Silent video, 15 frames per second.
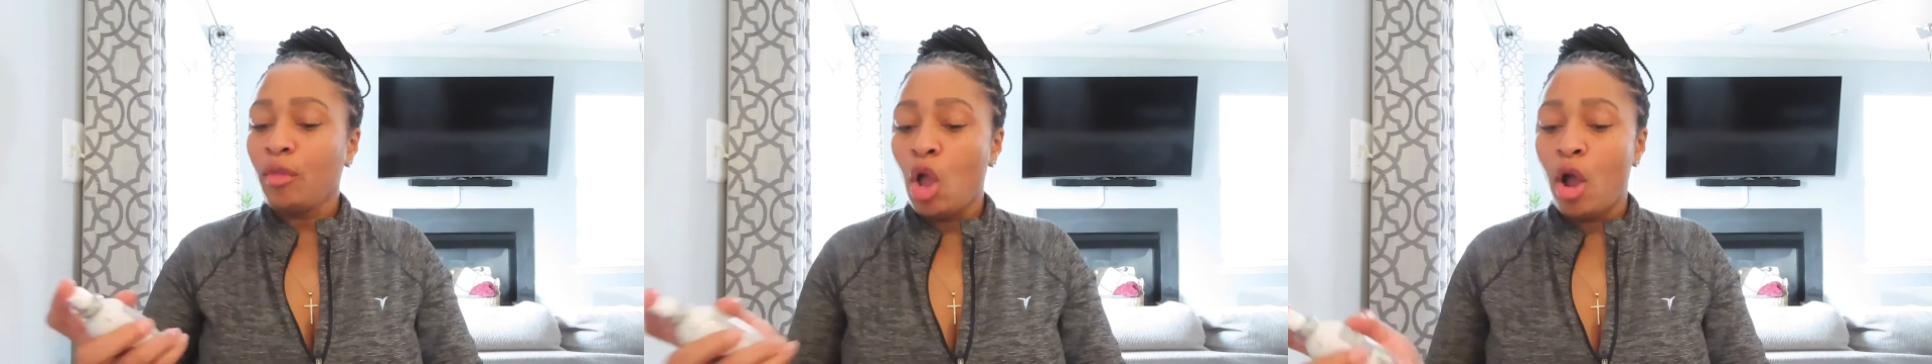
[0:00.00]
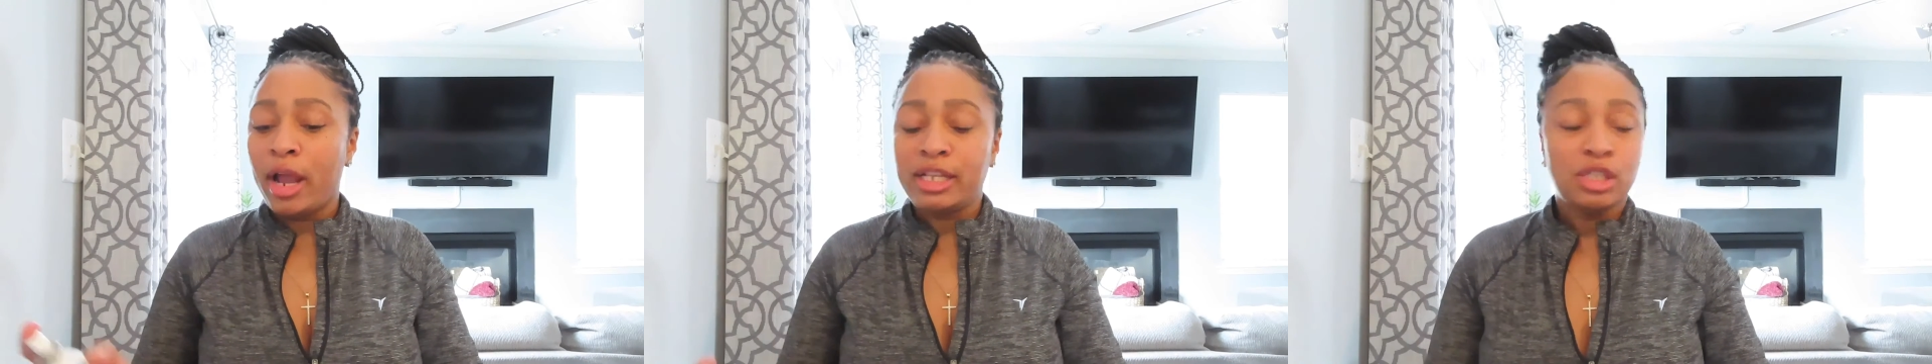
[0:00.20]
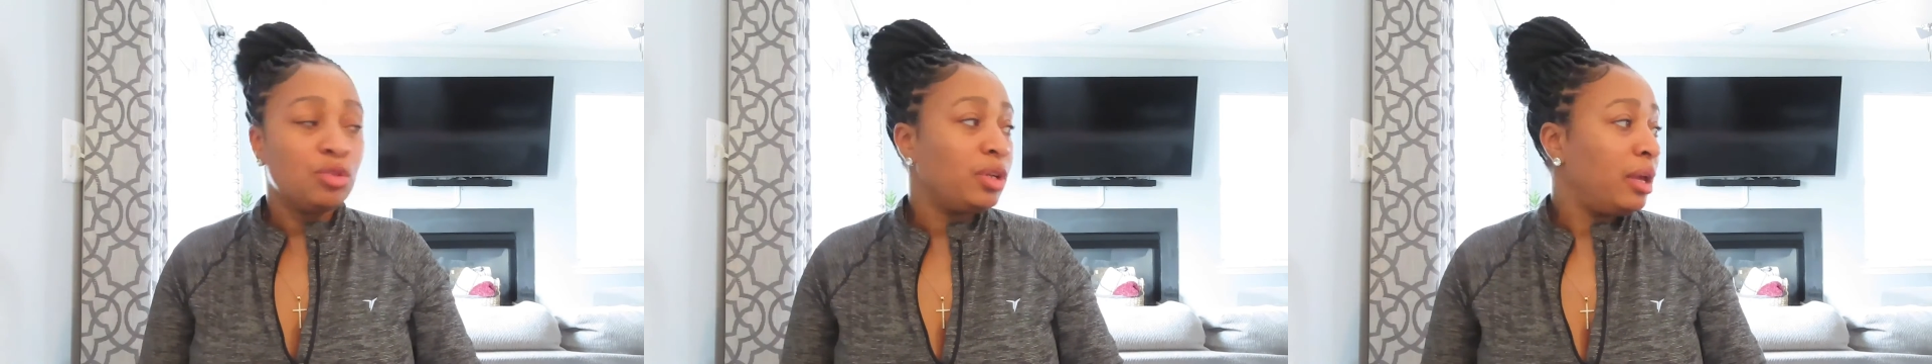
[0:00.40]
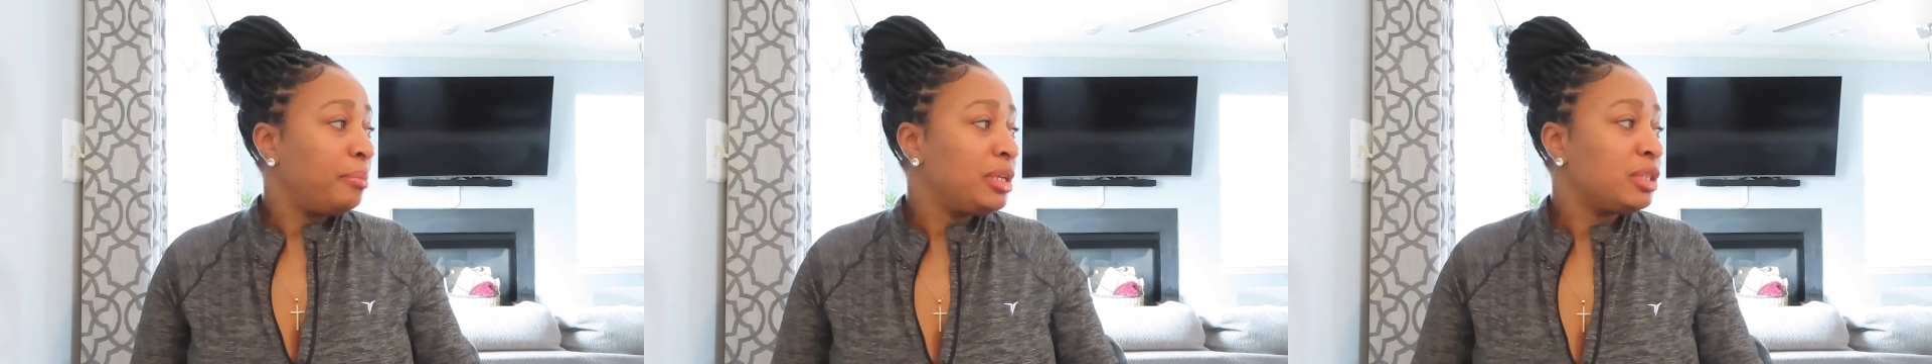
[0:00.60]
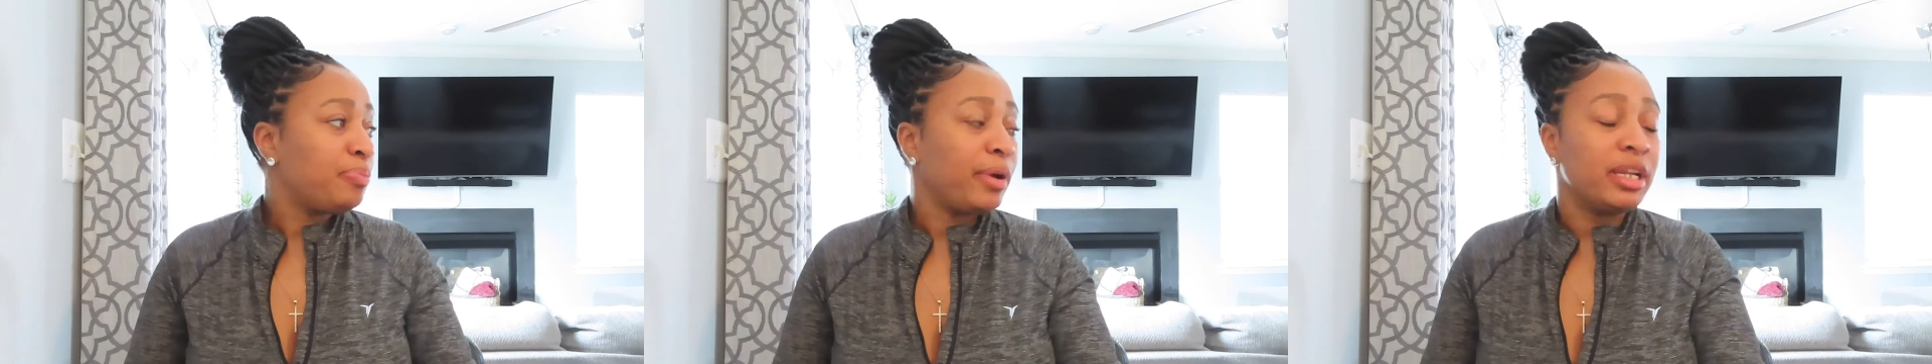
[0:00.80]
All right, so let
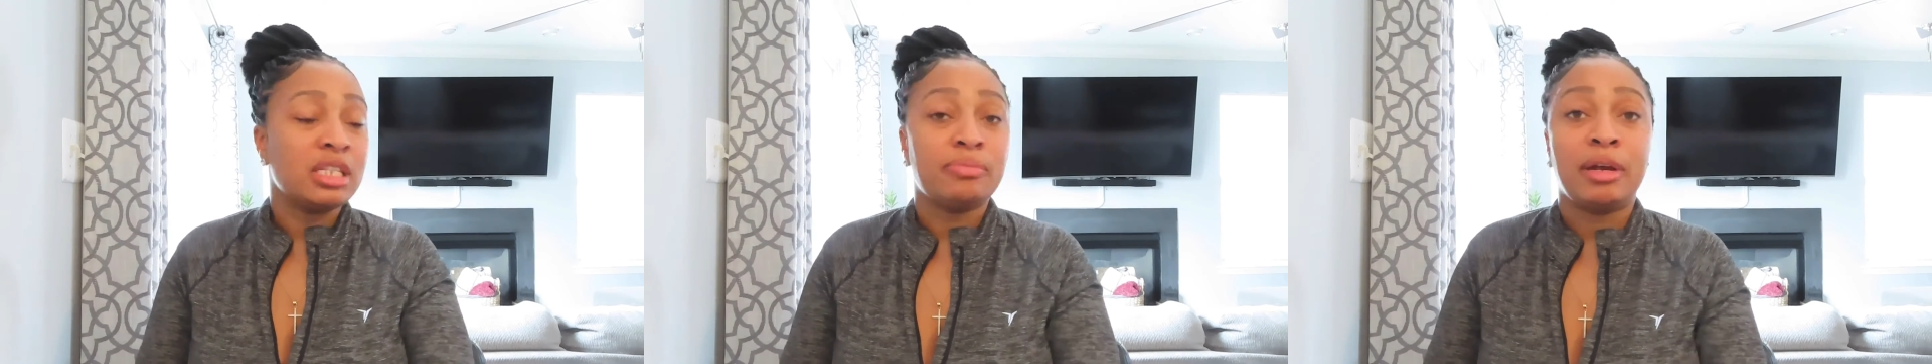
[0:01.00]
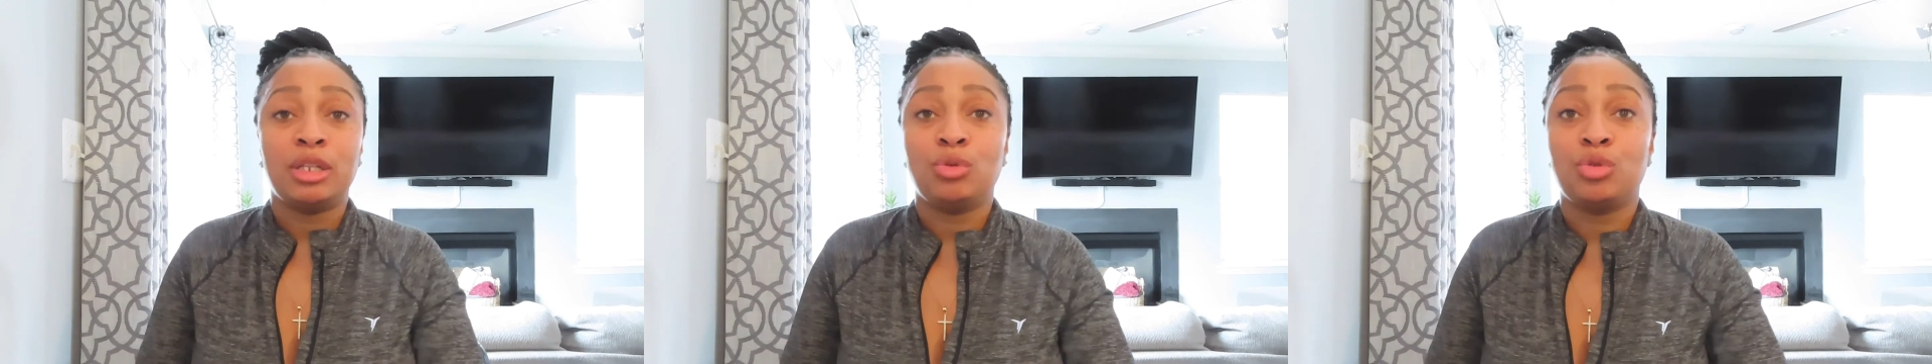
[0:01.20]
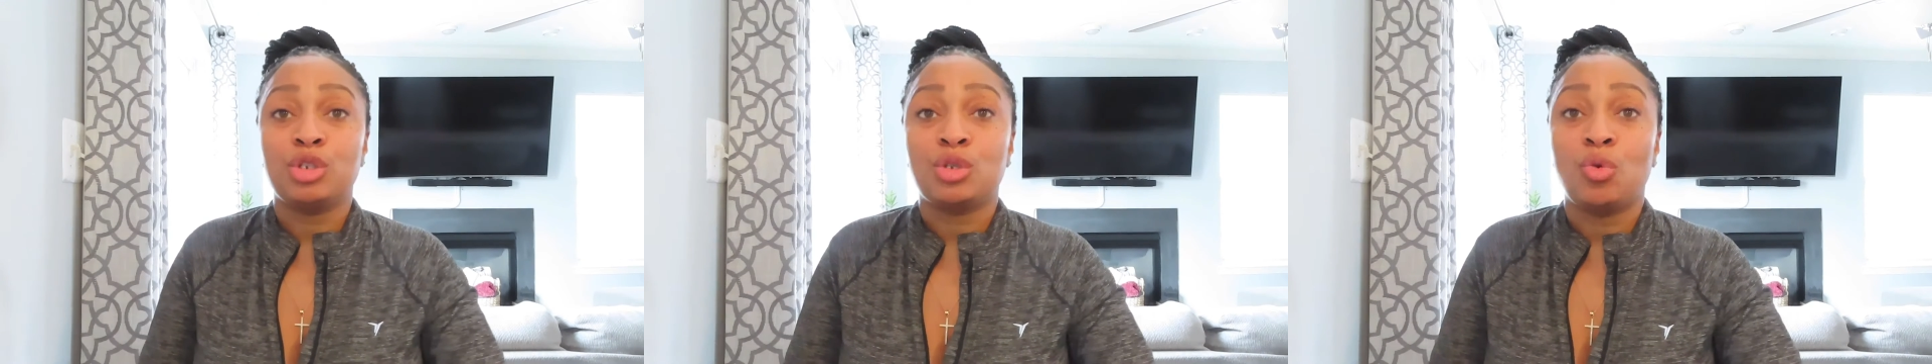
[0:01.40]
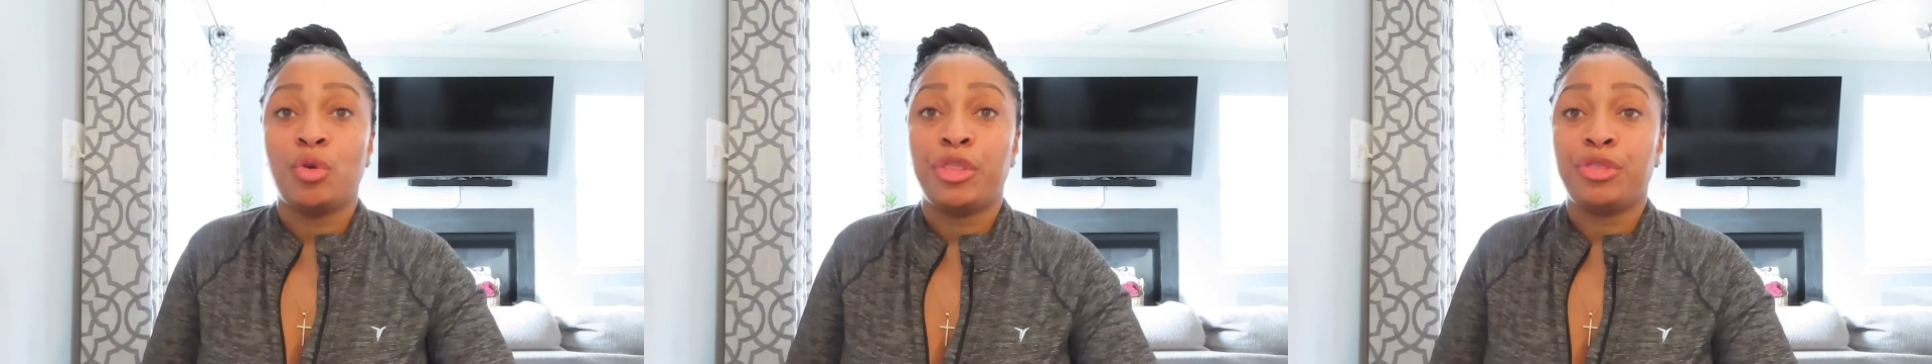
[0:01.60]
me spray this. My daughter's going